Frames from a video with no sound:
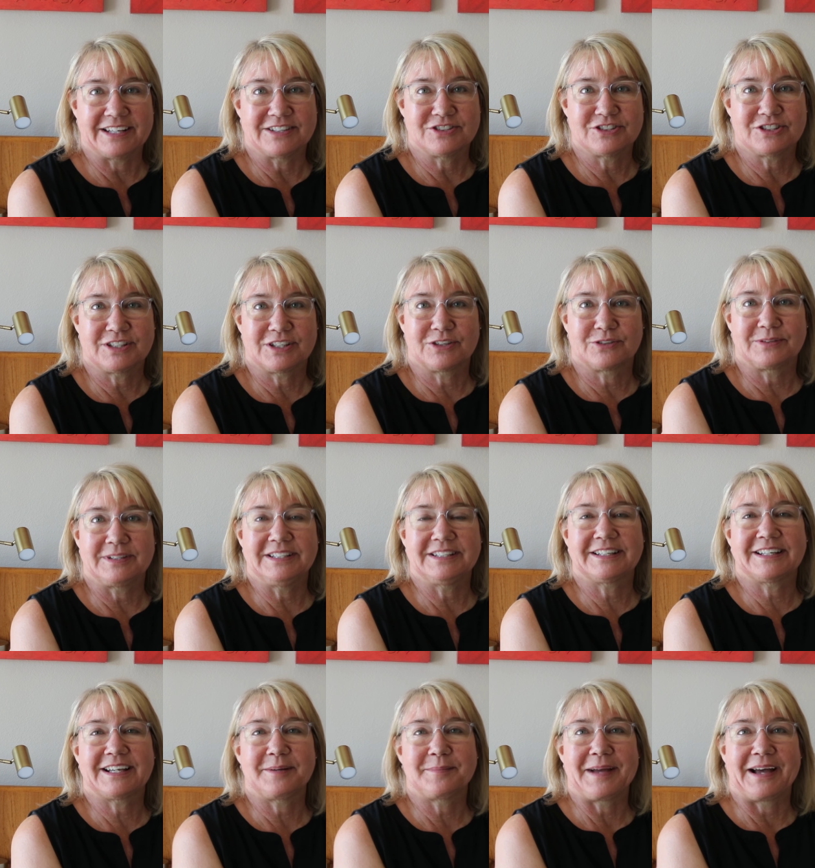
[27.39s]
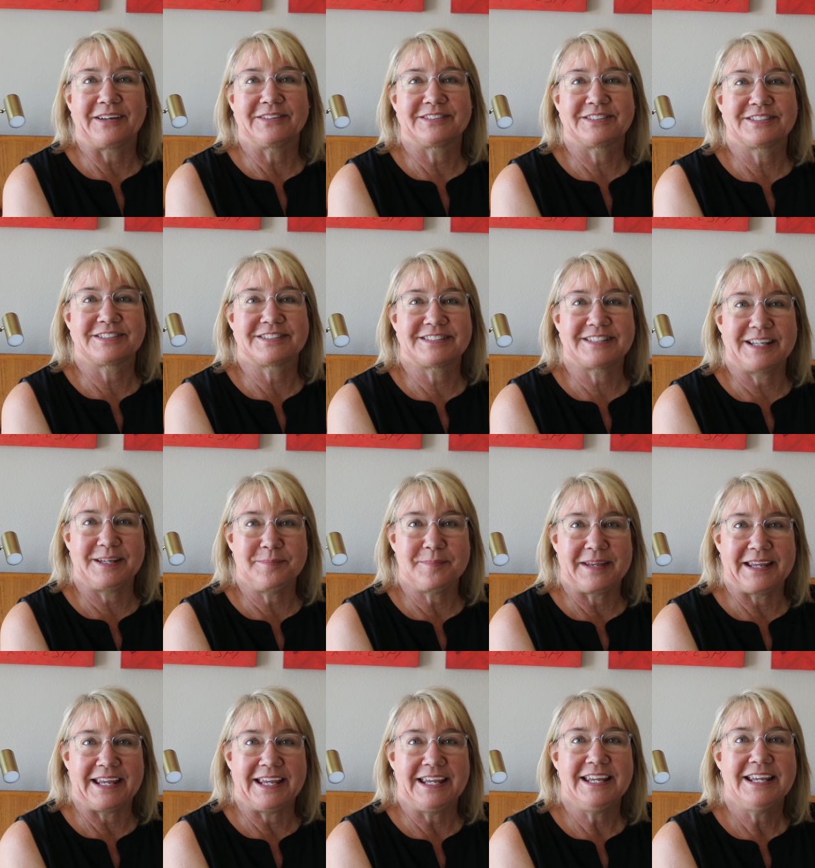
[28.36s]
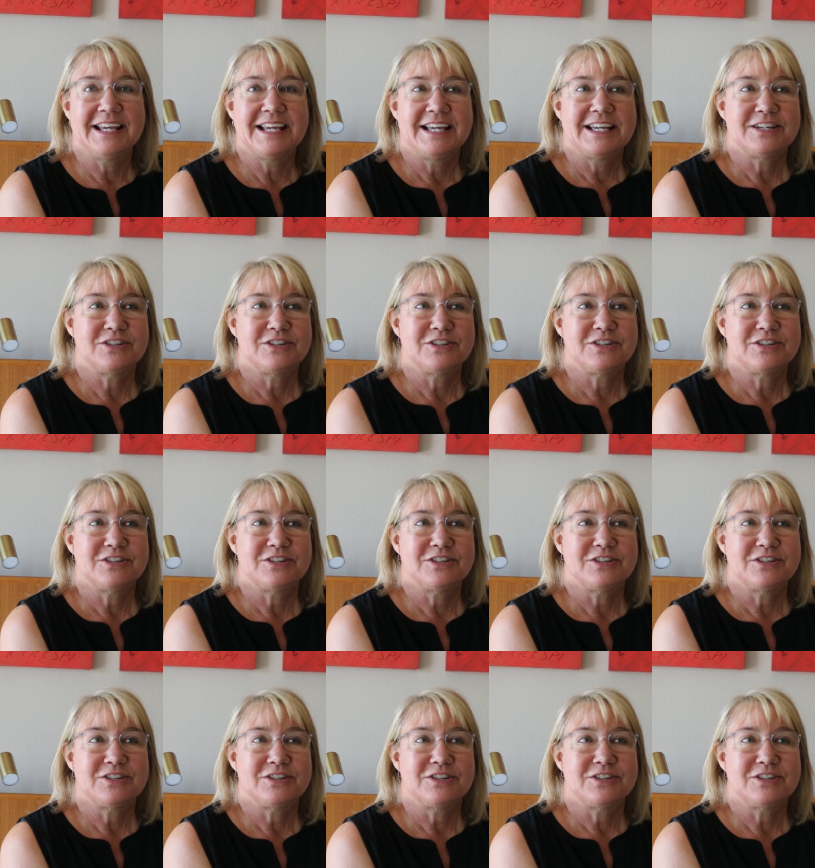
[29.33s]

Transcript: and she agreed to come out to see me.